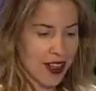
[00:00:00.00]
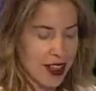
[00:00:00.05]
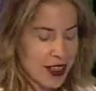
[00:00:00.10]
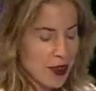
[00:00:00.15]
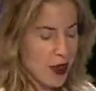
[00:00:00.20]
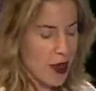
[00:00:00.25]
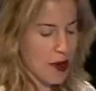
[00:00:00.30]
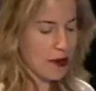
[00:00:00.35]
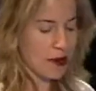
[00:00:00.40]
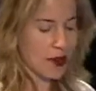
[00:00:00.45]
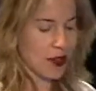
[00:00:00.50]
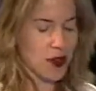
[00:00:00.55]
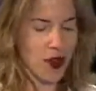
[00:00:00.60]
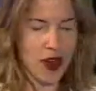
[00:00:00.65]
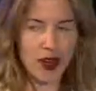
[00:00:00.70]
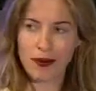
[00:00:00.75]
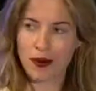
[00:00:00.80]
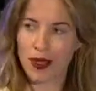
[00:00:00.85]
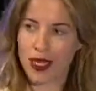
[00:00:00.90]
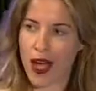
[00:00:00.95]
So I'm
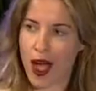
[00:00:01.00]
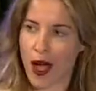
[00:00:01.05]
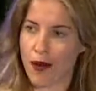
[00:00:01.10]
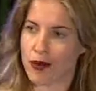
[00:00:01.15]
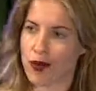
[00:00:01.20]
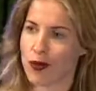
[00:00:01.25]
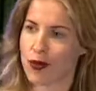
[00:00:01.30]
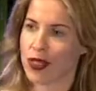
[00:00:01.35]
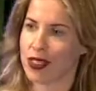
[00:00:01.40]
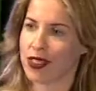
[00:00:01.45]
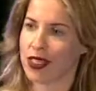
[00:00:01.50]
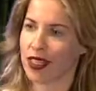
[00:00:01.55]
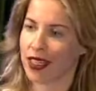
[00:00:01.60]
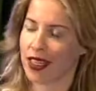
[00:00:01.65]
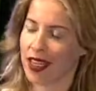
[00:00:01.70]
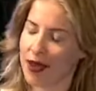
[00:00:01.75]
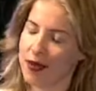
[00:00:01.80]
incredibly optimistic.